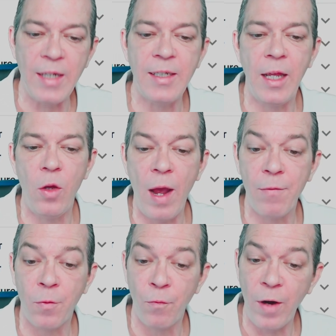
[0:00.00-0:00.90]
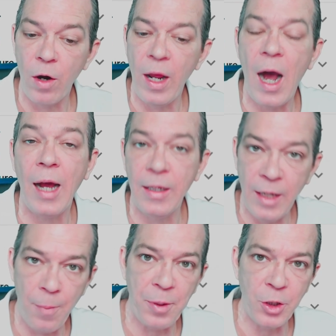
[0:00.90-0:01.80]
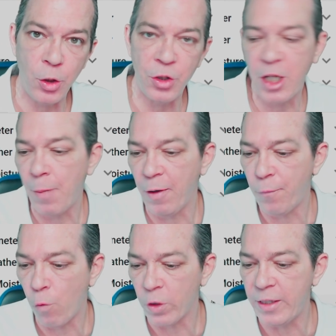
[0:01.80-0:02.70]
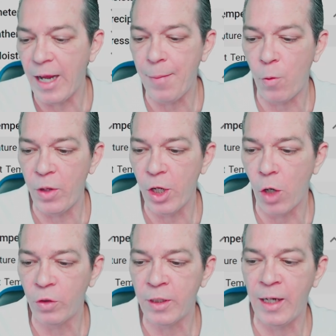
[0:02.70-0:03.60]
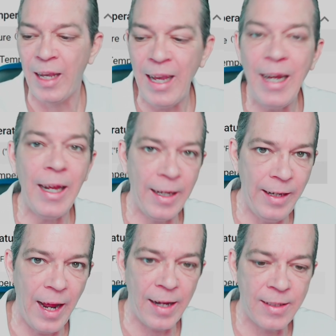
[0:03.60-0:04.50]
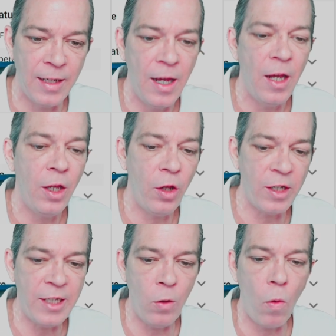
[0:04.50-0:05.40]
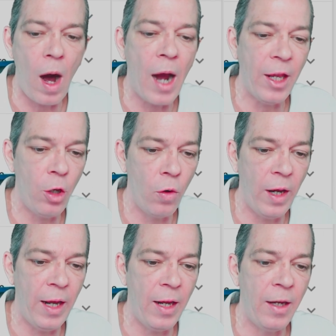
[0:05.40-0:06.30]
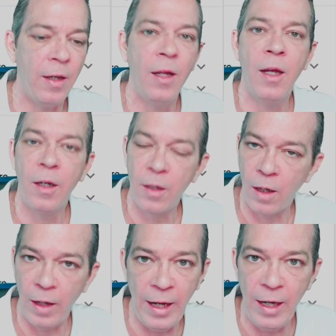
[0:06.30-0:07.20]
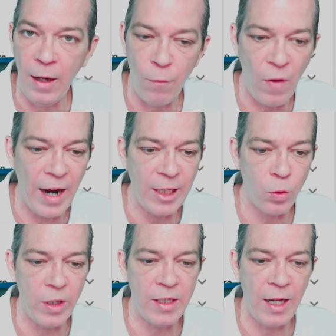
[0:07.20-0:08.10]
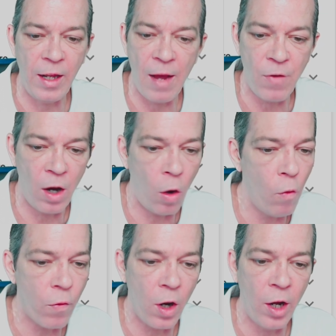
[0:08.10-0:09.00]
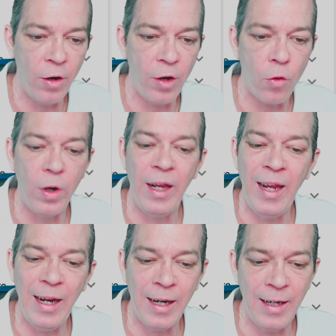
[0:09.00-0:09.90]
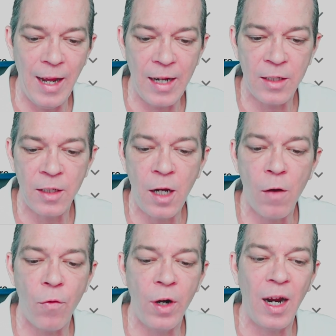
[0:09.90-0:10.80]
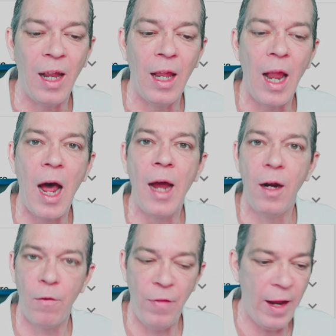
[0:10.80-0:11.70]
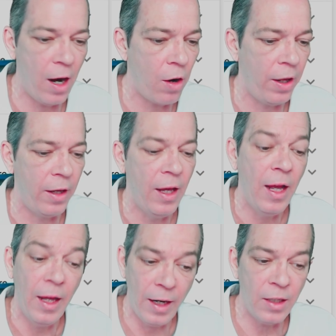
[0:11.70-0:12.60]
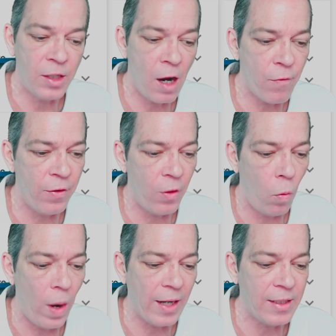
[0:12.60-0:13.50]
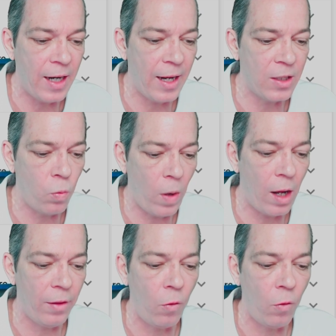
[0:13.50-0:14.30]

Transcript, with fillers: that you have some very hot temperatures coming for today. But when you go to the heat index, you can see why you in the heat advisories that you have an over 100 degree heat index covering a lot of the area. It is covering the West as well.